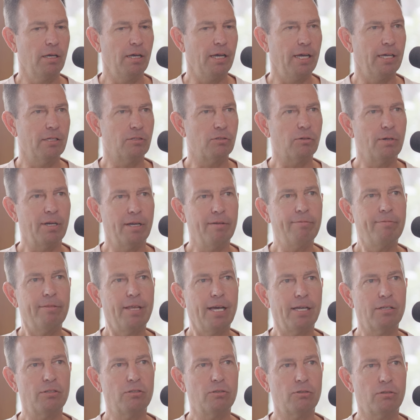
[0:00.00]
And so if
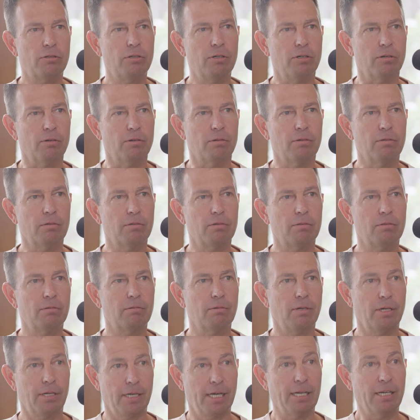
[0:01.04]
that's true,
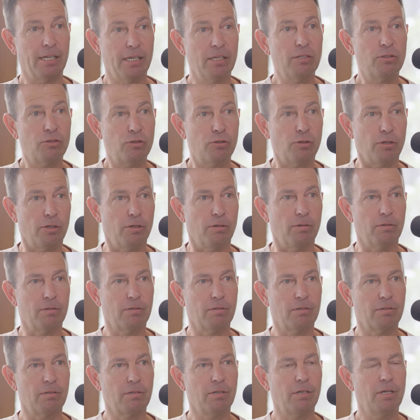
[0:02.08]
and that is true,
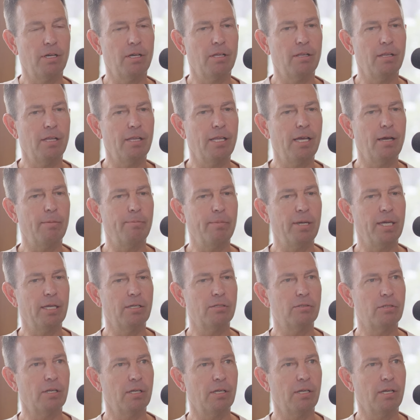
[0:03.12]
then that
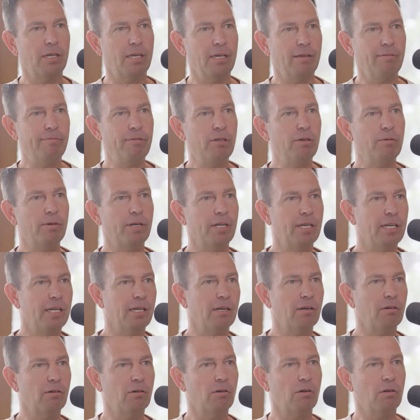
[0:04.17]
means that if you can
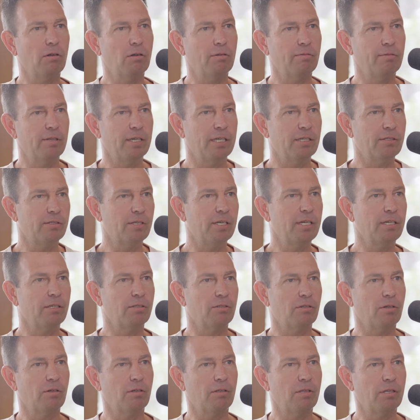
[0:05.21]
hear all of these
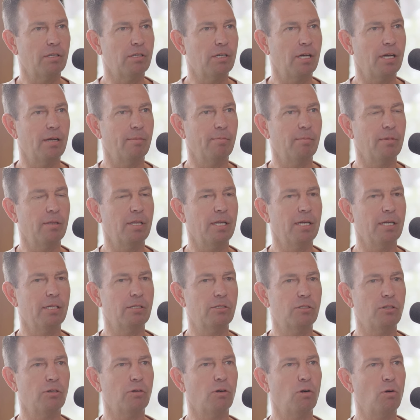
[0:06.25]
things all the time, then
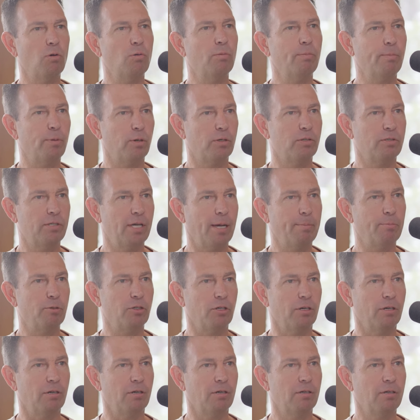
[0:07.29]
it's your own
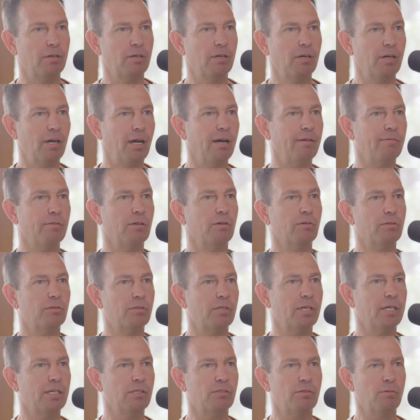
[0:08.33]
perception of those
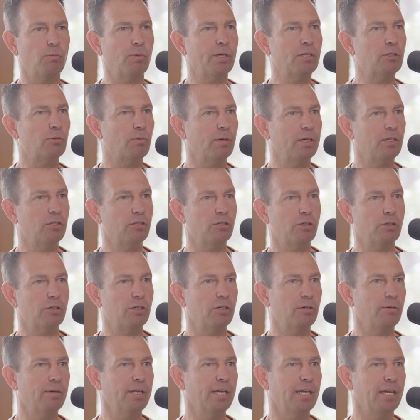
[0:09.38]
things, of which ones you're
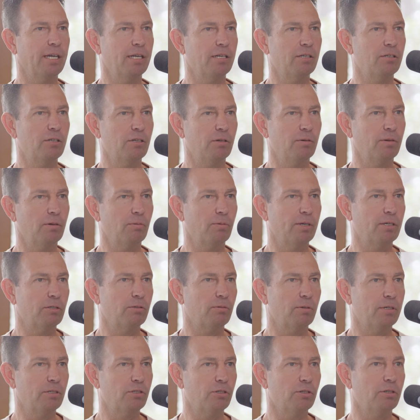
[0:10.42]
tuning into and
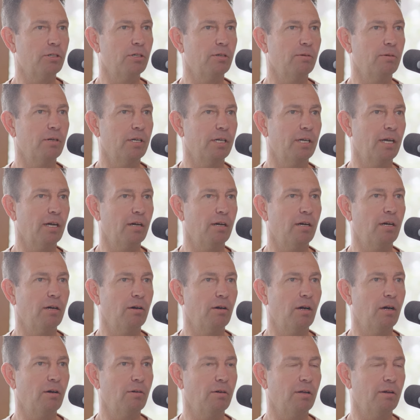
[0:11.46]
which ones you're tuning
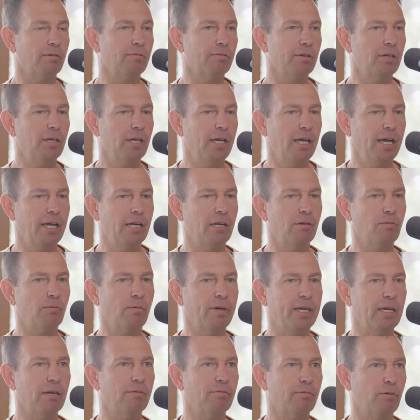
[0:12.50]
out of. And it
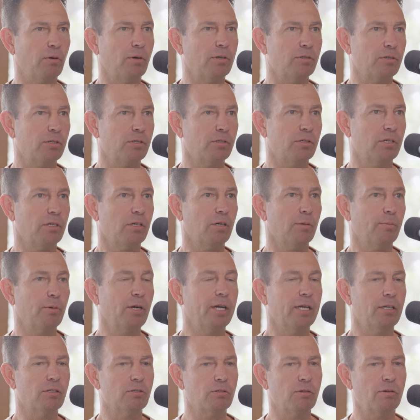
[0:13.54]
reinforces in your
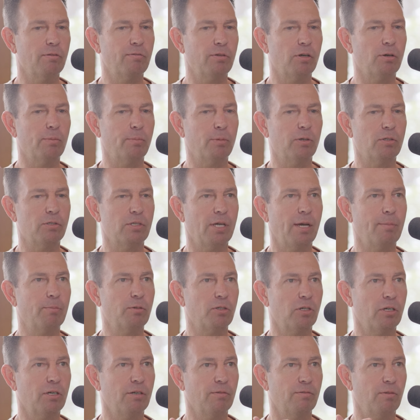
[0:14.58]
brain. So if your
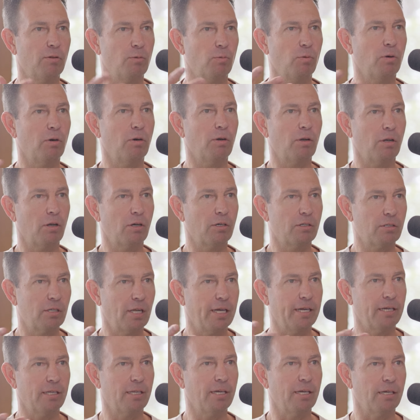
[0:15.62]
perception of the world looks
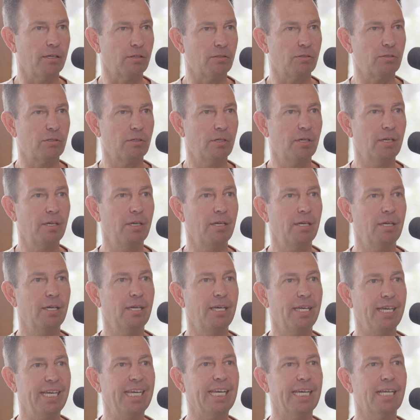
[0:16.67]
like this, mm-hmm.
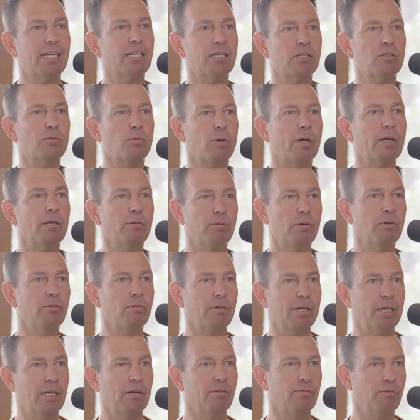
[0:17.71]
it is what it will
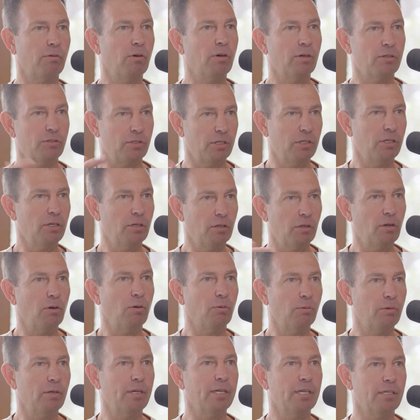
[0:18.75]
reinforce, and you'll
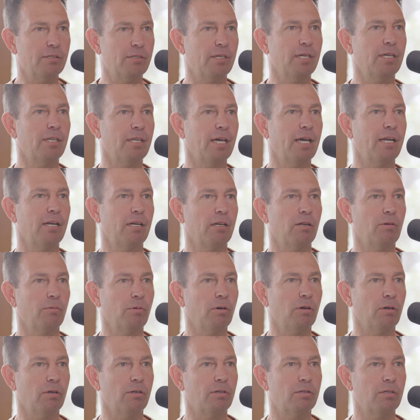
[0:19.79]
only see that in the
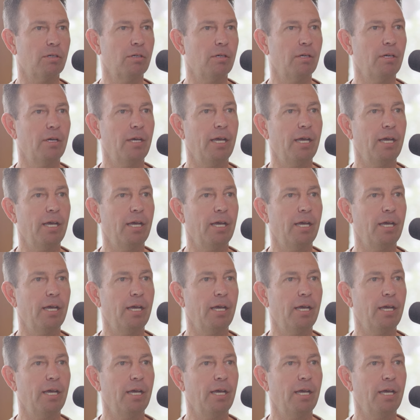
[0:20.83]
world.